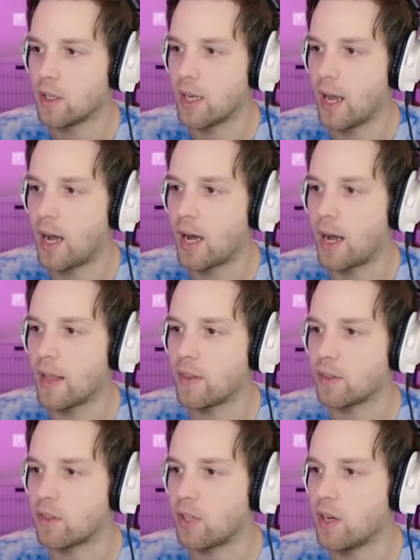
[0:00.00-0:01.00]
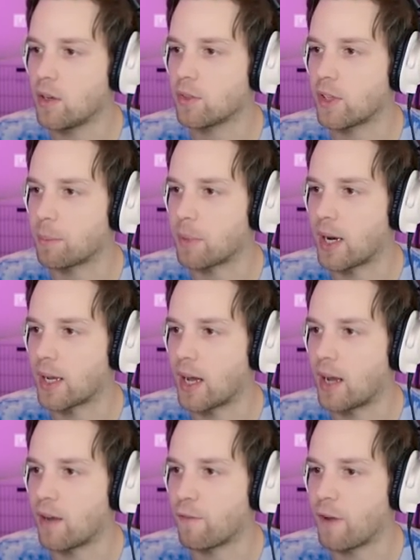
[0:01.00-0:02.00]
Yeah, and this tears up that I
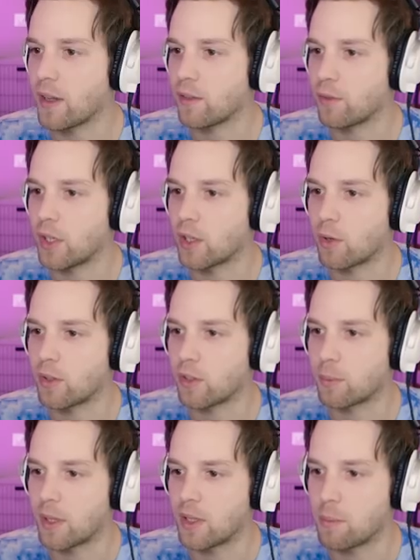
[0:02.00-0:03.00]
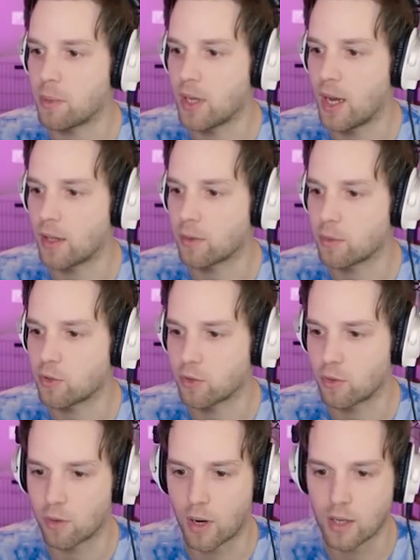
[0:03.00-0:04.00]
got effectively increases my D P S, which is
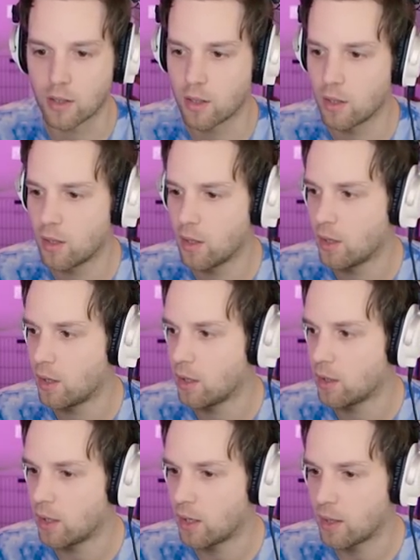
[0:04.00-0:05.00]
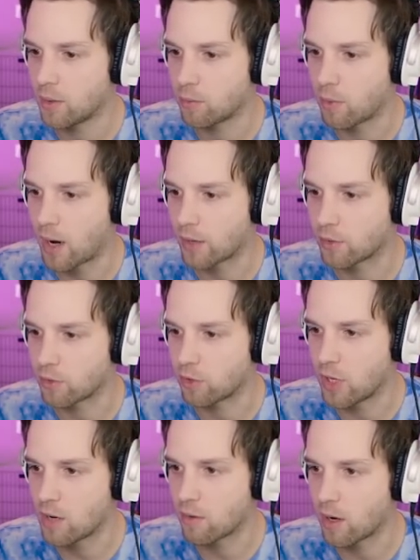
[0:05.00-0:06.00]
great. None of these rocks are
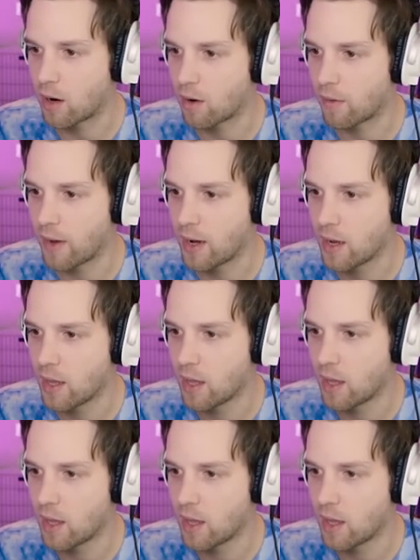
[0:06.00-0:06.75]
sacred, are they?